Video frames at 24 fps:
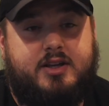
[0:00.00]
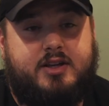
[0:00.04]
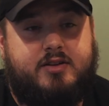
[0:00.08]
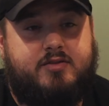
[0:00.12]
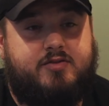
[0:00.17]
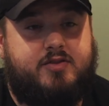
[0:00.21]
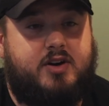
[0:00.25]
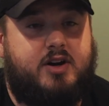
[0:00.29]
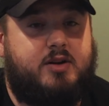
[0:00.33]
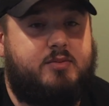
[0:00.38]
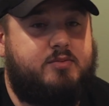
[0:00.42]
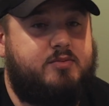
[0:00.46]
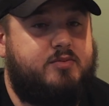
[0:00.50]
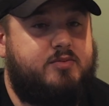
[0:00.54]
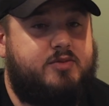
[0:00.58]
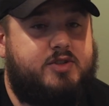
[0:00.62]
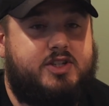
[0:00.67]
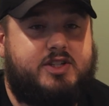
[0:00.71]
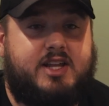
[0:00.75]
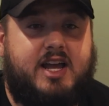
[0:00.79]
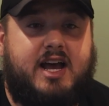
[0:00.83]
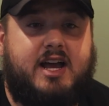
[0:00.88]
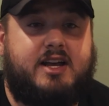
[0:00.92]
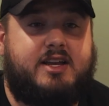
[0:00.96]
from
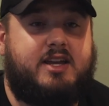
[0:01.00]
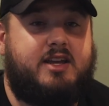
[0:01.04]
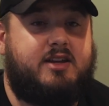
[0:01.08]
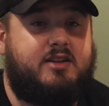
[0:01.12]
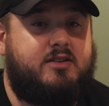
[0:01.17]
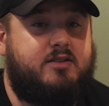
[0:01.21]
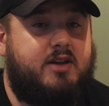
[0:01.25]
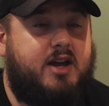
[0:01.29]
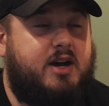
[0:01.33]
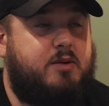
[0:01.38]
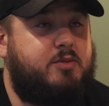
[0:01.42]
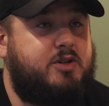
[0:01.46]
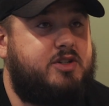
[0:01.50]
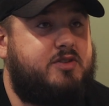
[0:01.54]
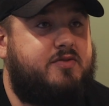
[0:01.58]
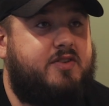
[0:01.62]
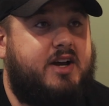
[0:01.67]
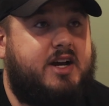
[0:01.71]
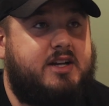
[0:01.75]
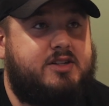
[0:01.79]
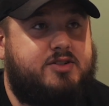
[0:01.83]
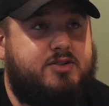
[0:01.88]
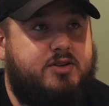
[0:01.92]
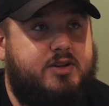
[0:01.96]
stacking, how much
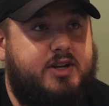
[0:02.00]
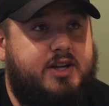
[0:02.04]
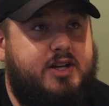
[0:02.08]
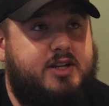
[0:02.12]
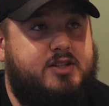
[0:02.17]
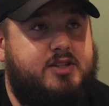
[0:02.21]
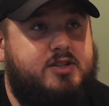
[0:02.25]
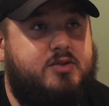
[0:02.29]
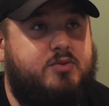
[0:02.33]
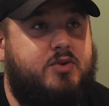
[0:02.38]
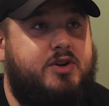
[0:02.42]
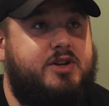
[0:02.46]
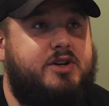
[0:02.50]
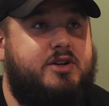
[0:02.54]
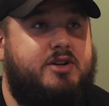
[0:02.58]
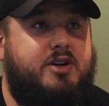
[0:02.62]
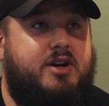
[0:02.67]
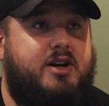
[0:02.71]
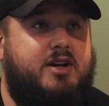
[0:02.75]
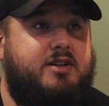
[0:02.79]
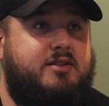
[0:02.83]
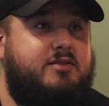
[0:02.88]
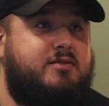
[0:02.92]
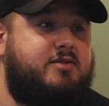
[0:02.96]
faster it is, where you're
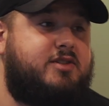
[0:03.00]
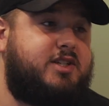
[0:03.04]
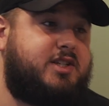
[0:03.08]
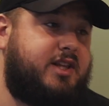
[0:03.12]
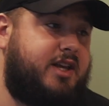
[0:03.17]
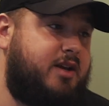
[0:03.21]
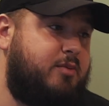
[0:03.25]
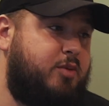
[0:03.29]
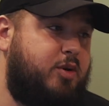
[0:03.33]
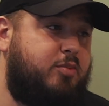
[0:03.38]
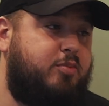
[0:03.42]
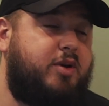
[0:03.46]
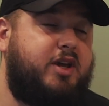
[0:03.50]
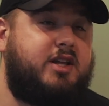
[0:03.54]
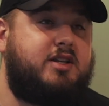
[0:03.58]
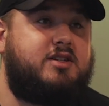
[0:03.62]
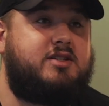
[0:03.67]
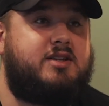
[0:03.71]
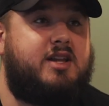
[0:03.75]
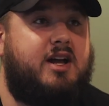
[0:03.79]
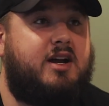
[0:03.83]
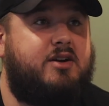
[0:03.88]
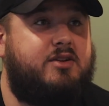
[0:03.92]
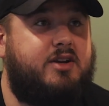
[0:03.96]
not slamming
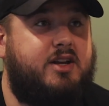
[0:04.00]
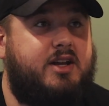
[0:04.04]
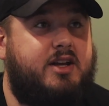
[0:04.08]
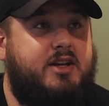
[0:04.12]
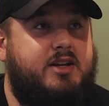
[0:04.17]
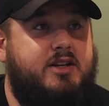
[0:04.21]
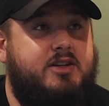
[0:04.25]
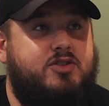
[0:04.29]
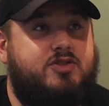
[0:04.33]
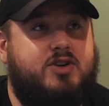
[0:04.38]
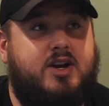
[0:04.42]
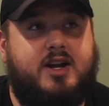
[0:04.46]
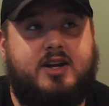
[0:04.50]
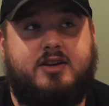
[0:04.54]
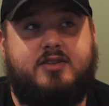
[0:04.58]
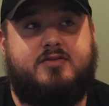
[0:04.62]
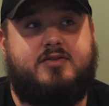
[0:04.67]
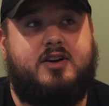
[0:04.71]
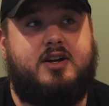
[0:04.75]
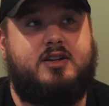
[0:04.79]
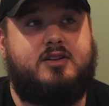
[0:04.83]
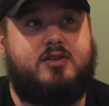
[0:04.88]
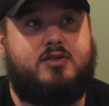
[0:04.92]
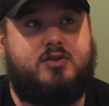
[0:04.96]
pins down in and trying to
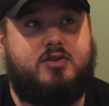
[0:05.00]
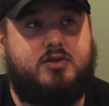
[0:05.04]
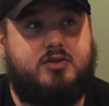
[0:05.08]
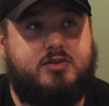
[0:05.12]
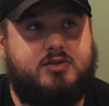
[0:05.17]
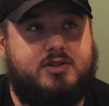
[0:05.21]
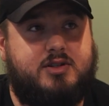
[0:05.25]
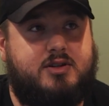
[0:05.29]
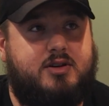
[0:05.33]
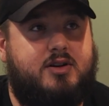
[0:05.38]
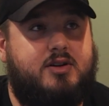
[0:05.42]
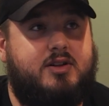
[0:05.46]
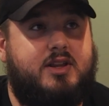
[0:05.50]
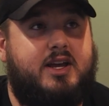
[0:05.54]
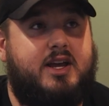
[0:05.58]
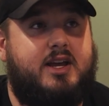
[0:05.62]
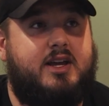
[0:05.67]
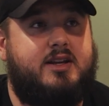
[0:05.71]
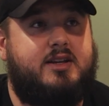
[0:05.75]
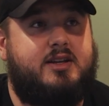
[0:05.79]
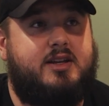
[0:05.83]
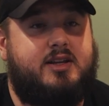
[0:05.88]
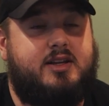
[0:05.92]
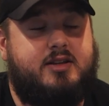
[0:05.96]
find the holes and all
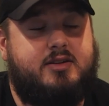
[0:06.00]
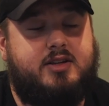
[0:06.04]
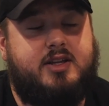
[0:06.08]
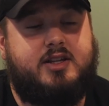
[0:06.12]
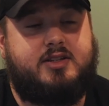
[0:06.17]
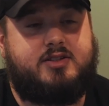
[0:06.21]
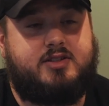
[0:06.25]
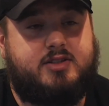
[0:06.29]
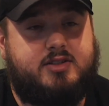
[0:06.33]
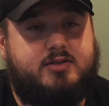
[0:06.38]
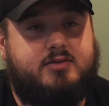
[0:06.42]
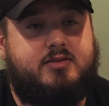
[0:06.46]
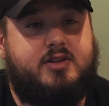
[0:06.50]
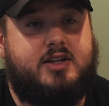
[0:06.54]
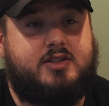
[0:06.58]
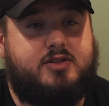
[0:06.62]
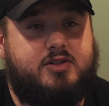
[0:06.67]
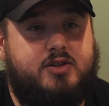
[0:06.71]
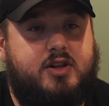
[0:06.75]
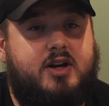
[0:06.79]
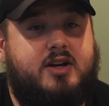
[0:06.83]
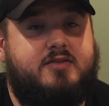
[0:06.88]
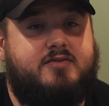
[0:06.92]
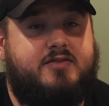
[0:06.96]
that. It's
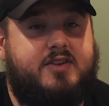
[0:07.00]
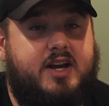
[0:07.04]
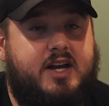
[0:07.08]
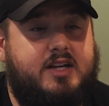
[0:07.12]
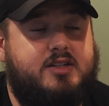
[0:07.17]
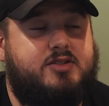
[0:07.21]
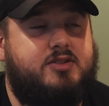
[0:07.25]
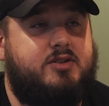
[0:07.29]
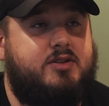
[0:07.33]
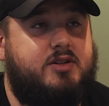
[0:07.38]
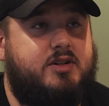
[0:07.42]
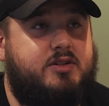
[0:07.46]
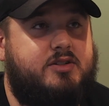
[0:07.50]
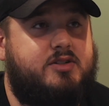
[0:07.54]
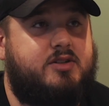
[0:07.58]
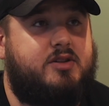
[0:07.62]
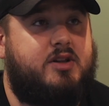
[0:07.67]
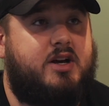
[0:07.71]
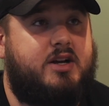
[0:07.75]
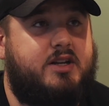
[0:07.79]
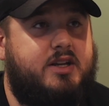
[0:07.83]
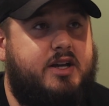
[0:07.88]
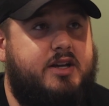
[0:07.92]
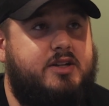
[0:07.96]
a lot faster and it's a
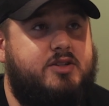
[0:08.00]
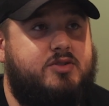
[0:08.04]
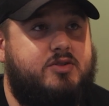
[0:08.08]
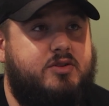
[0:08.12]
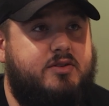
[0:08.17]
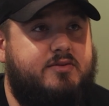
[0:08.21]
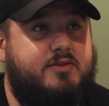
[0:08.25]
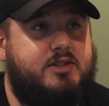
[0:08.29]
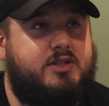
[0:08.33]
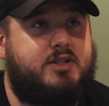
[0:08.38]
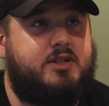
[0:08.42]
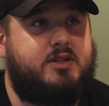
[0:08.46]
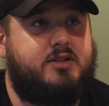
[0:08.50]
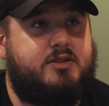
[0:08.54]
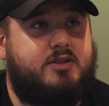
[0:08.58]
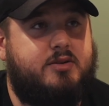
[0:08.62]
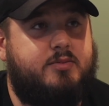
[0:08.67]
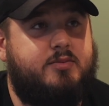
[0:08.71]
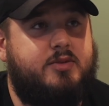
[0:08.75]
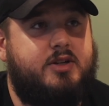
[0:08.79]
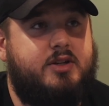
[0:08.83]
lot nicer of a system.